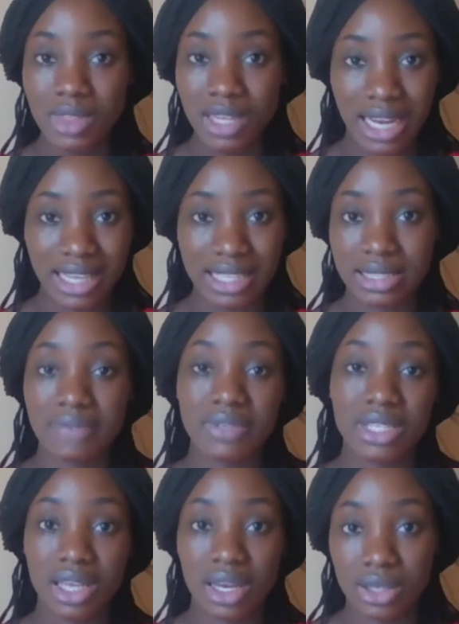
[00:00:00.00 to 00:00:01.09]
like a
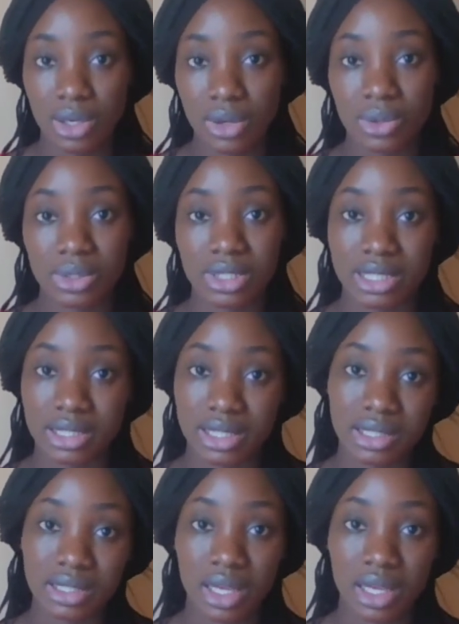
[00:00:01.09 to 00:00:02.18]
7-year-old, a
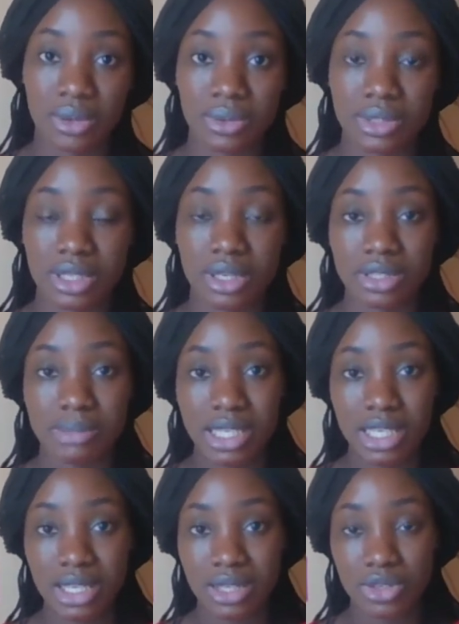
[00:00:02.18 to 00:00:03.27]
6-year-old, or
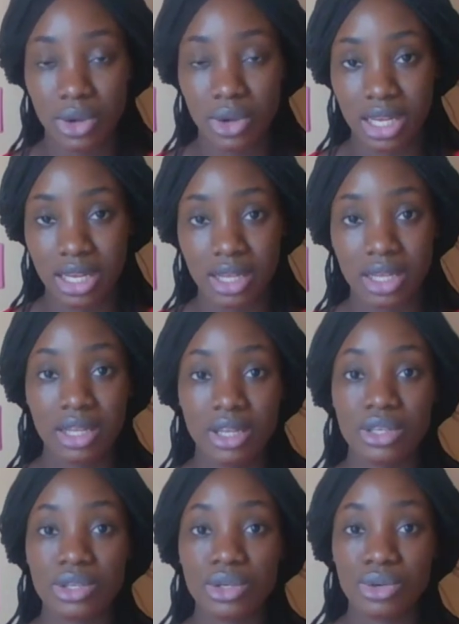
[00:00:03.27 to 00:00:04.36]
somebody younger,
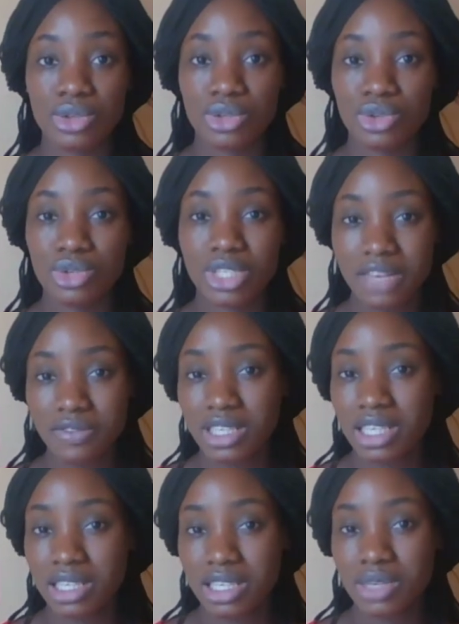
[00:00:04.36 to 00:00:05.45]
you know, you
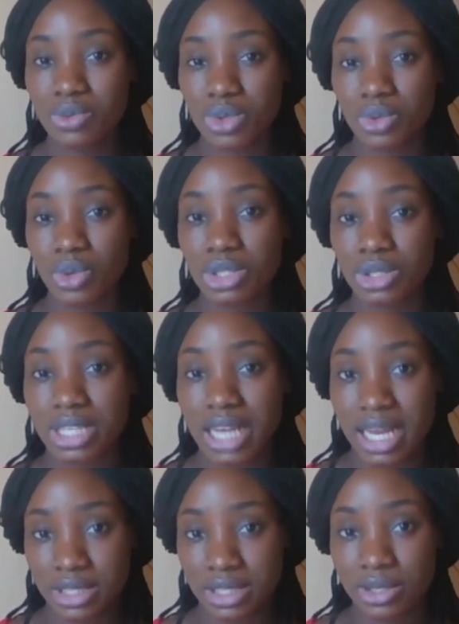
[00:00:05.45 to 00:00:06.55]
definitely would want to
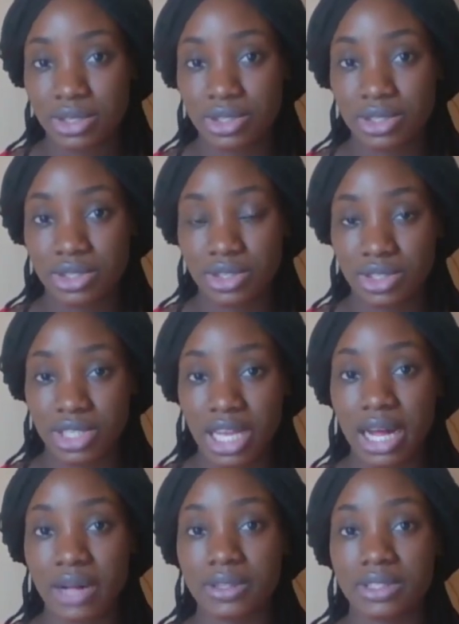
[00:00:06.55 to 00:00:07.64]
guide such a
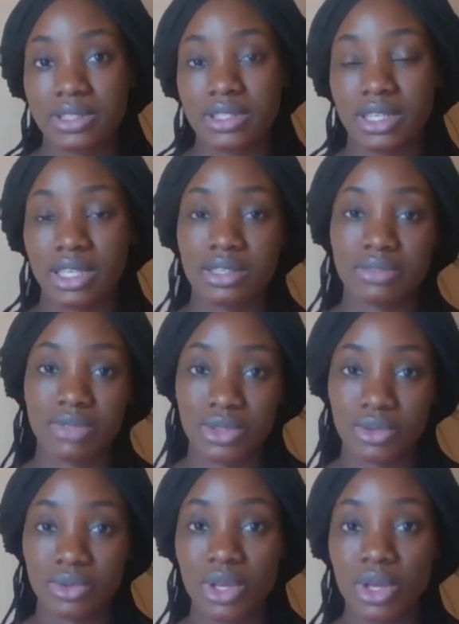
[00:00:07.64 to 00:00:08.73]
child in, you know,